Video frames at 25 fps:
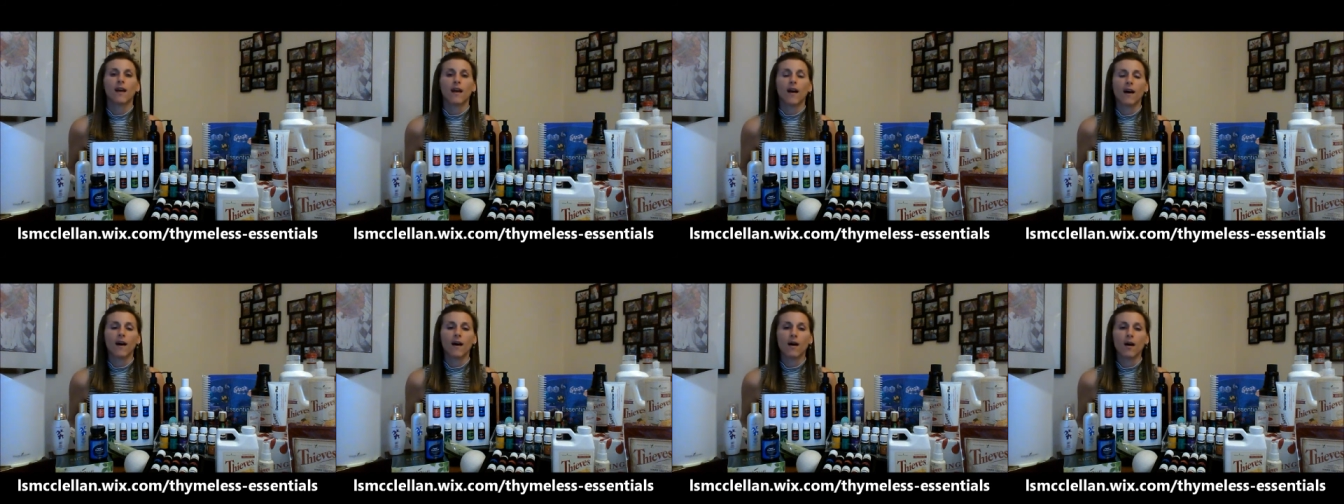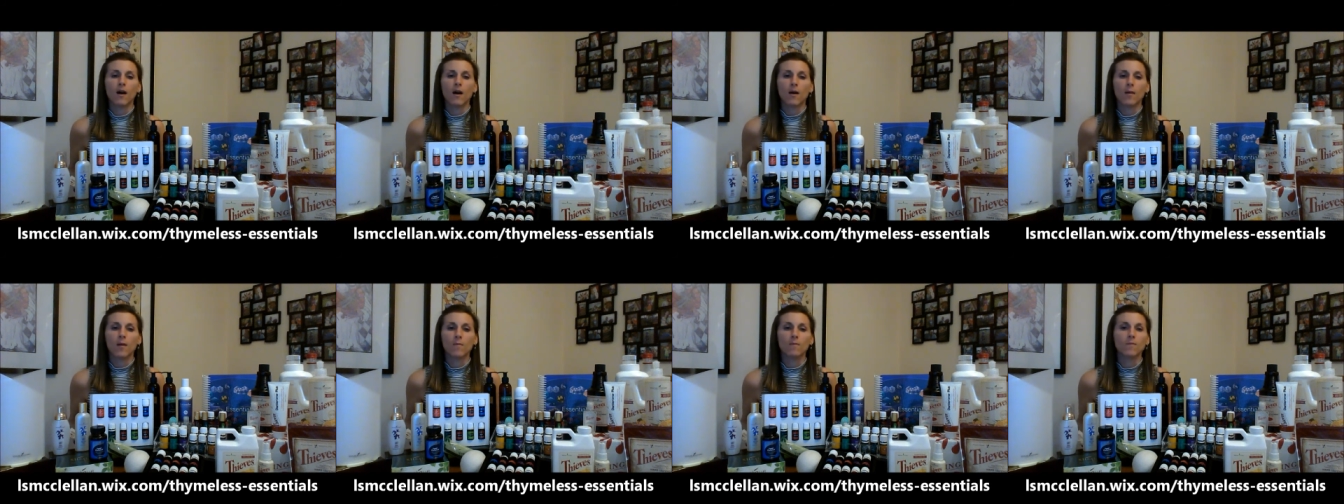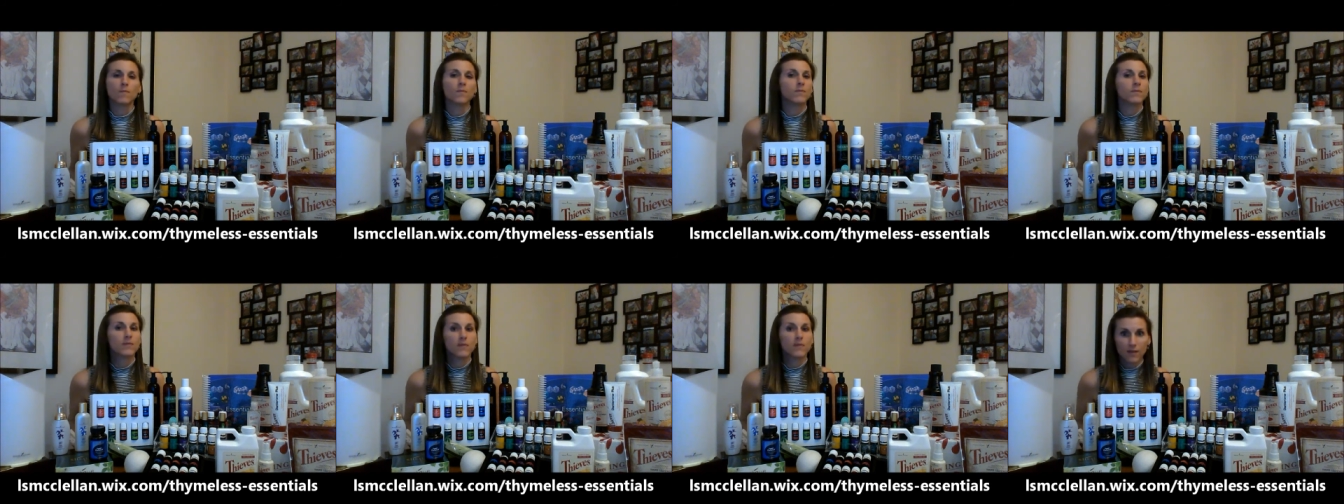
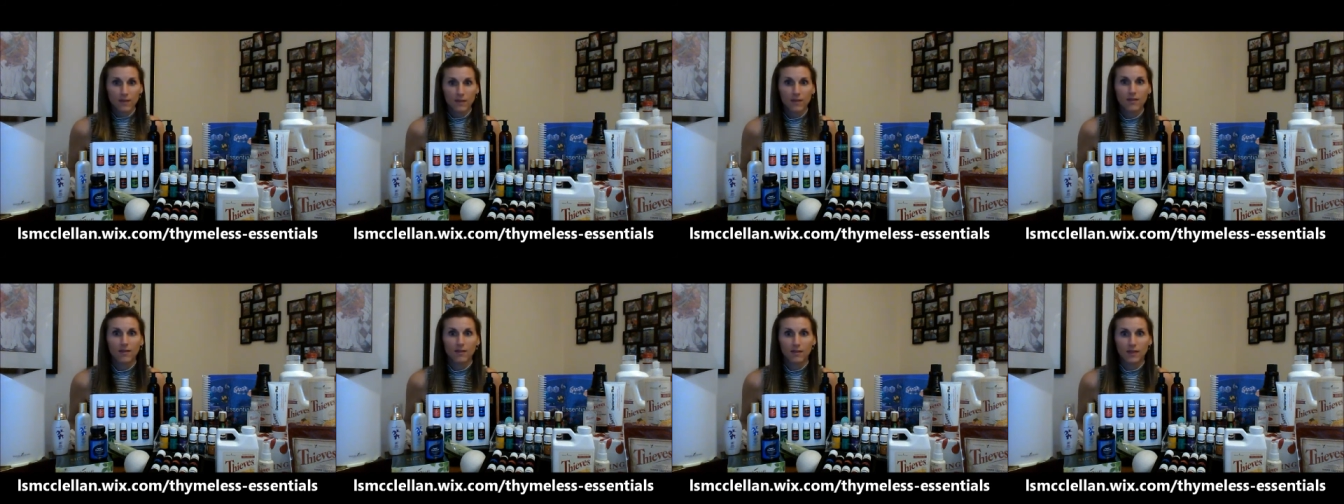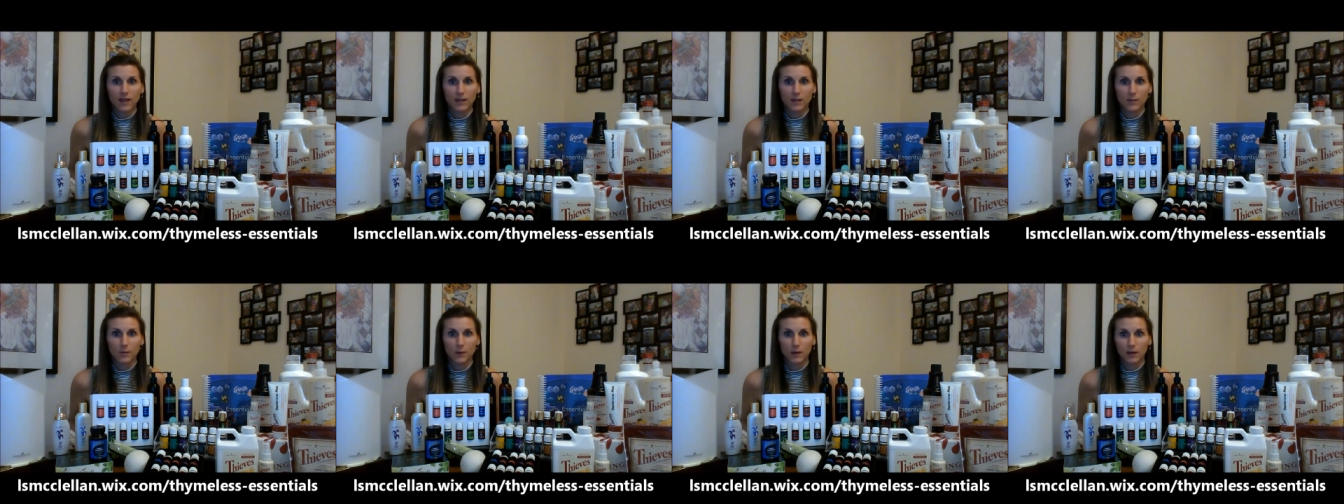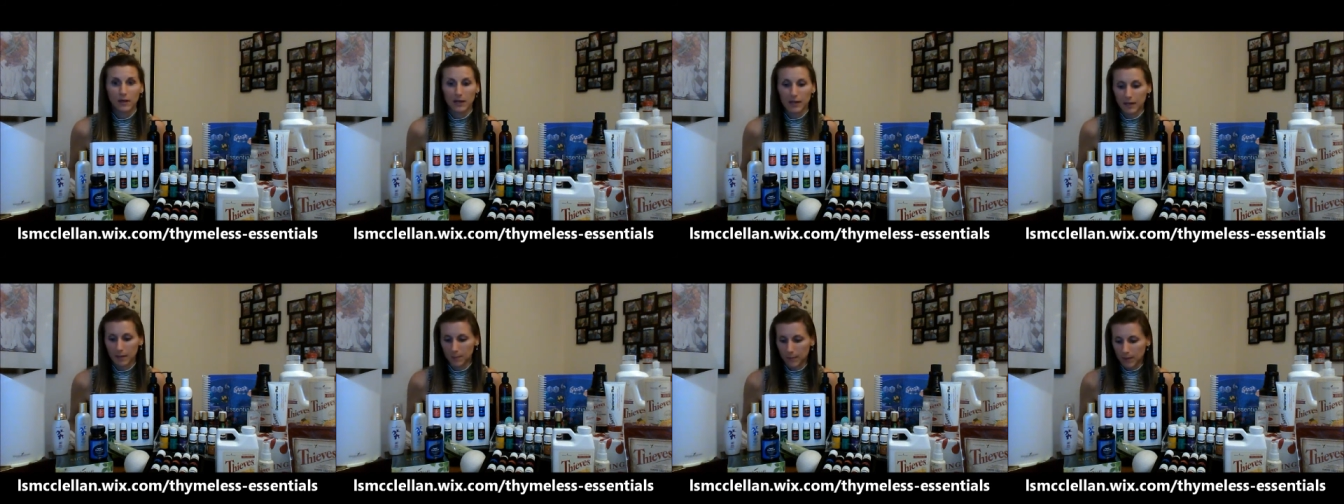That's where you
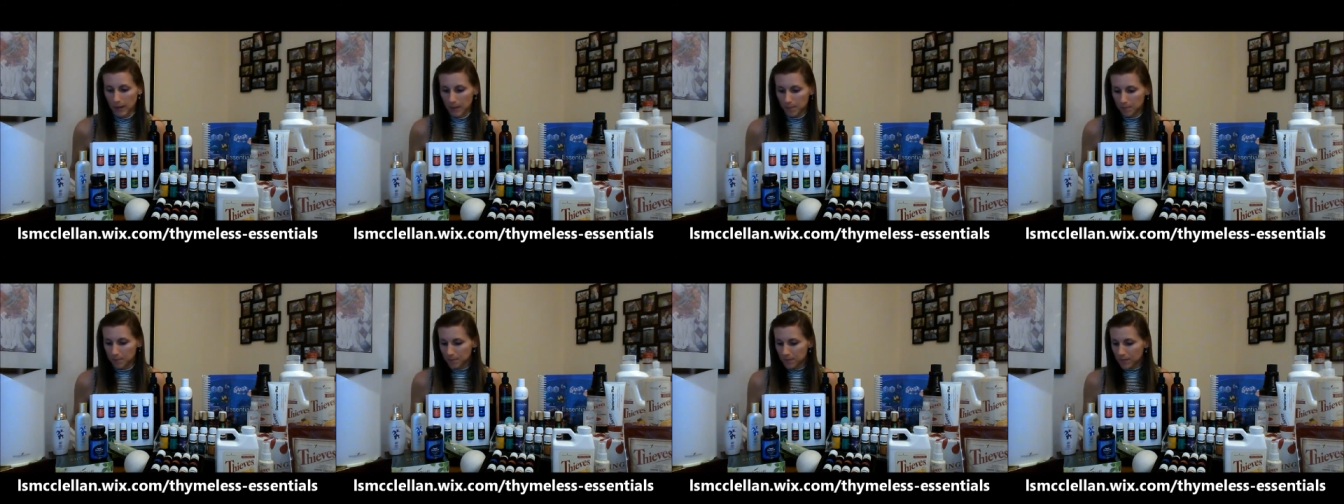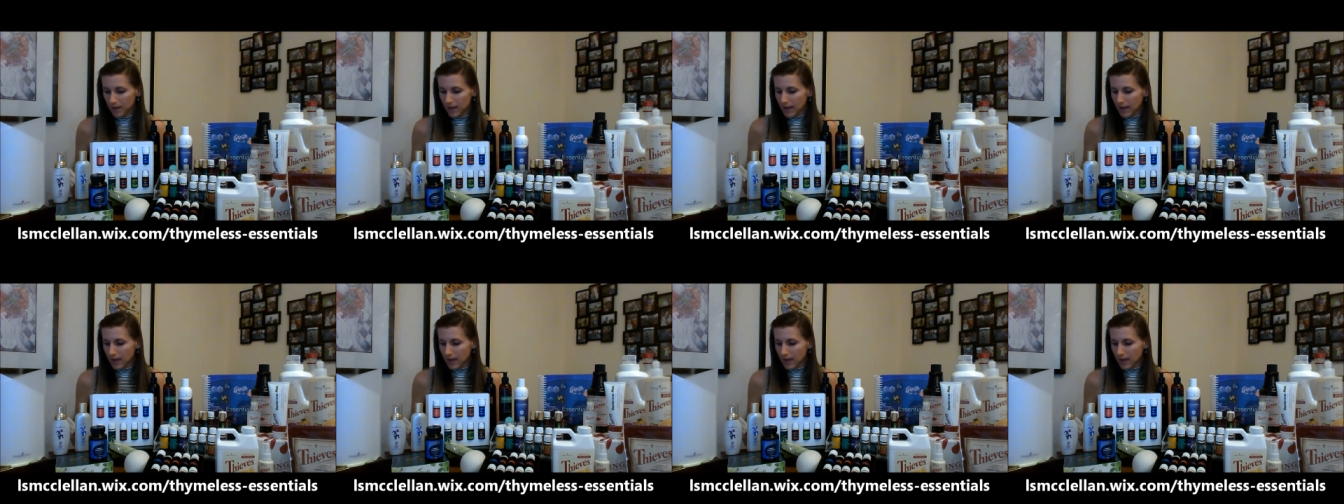need to be.